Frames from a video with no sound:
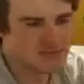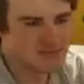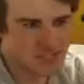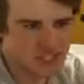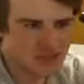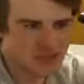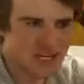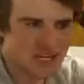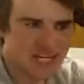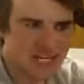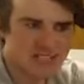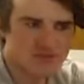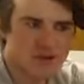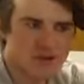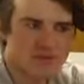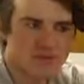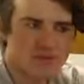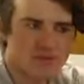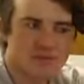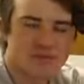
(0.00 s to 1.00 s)
Thank you guys for
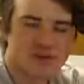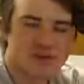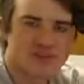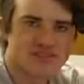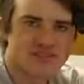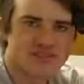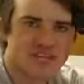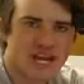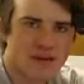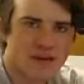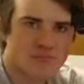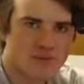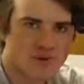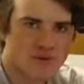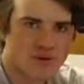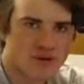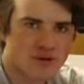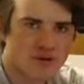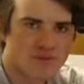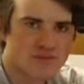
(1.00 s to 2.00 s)
helping me build the
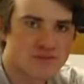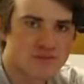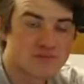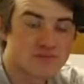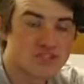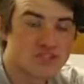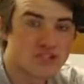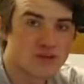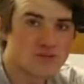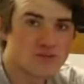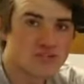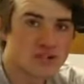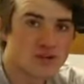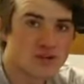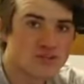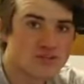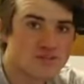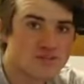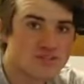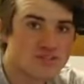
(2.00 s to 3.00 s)
Emperor from
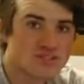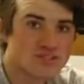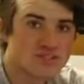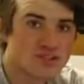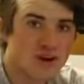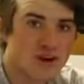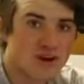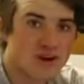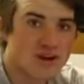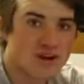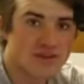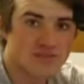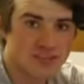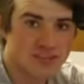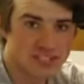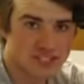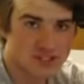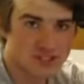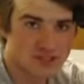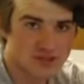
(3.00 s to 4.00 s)
JoJo's Bizarre
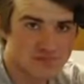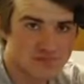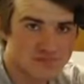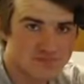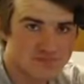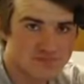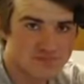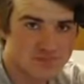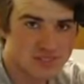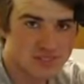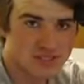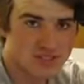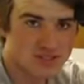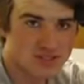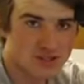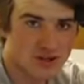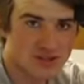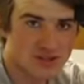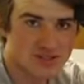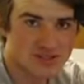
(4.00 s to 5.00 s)
Adventure,
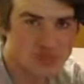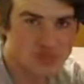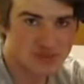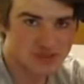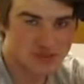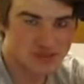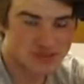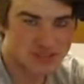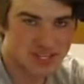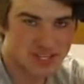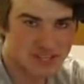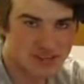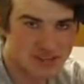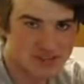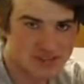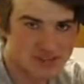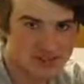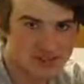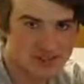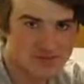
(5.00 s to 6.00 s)
Stardust
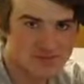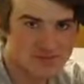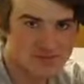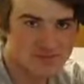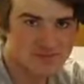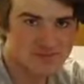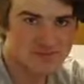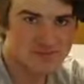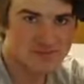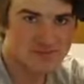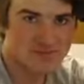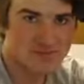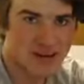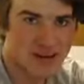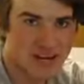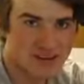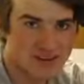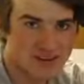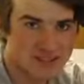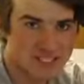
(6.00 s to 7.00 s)
Crusaders,
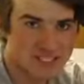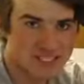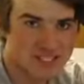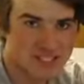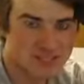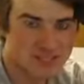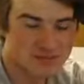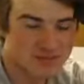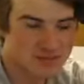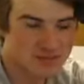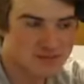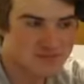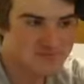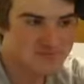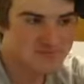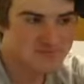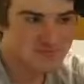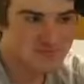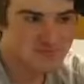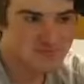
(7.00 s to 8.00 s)
Battle in Egypt,
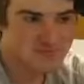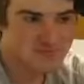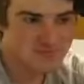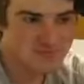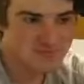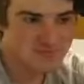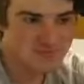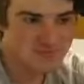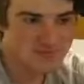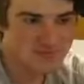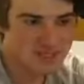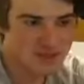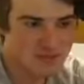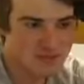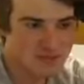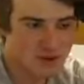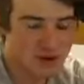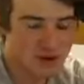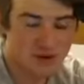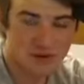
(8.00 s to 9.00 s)

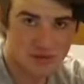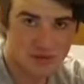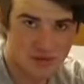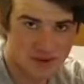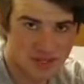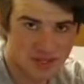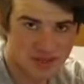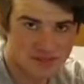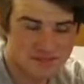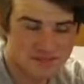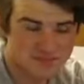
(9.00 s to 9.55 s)
Part 3.